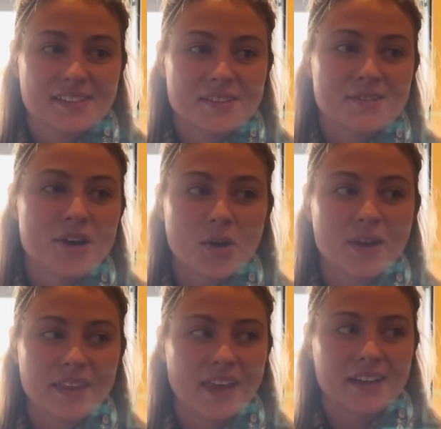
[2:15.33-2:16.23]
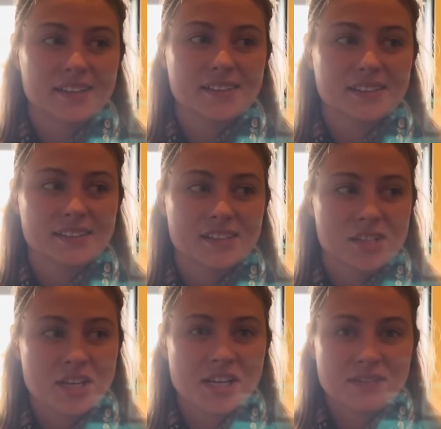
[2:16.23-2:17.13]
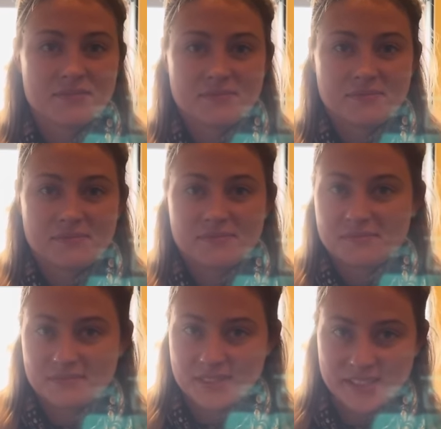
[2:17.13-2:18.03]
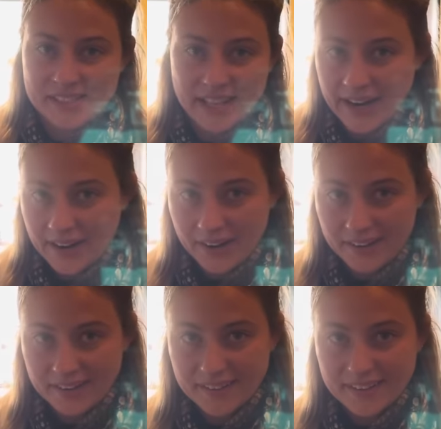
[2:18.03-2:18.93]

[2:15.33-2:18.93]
knowing that she is there.